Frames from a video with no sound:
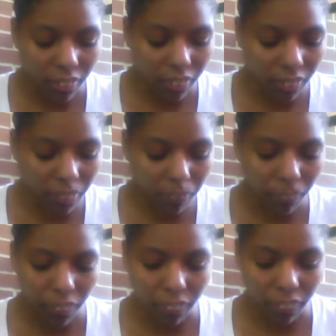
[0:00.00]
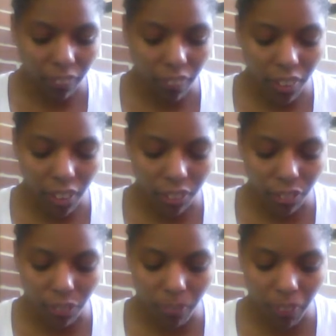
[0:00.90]
other products that I
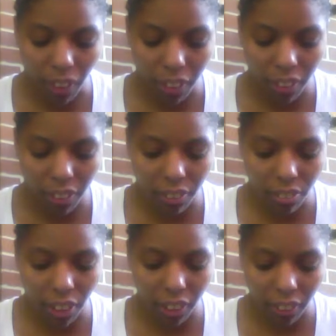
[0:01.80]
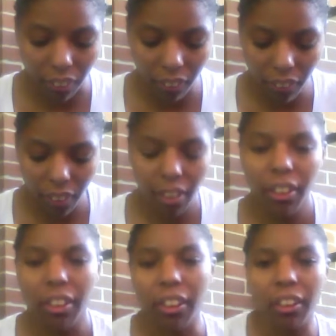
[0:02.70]
use by Aunt Jackie is
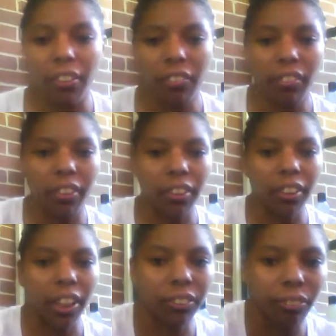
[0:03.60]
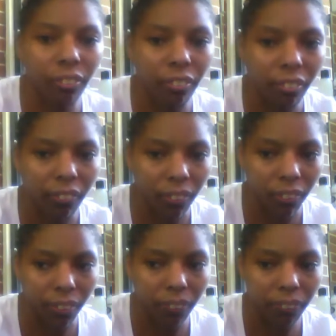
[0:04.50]
I use the seal
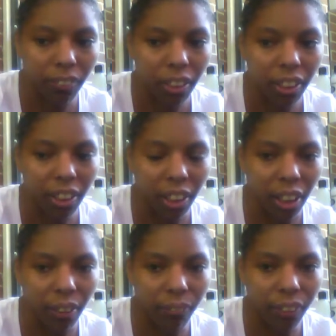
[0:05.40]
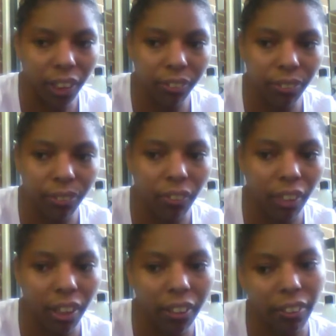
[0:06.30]
up. And what I do is
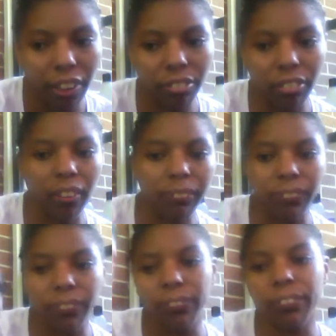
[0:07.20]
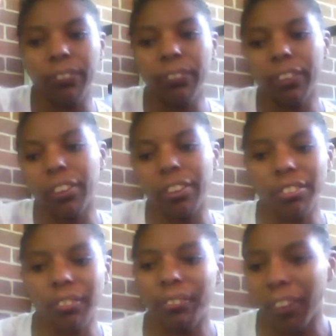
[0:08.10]
after I shampoo,
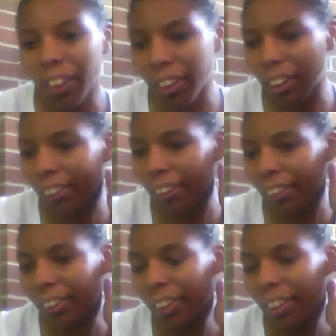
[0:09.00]
condition my hair,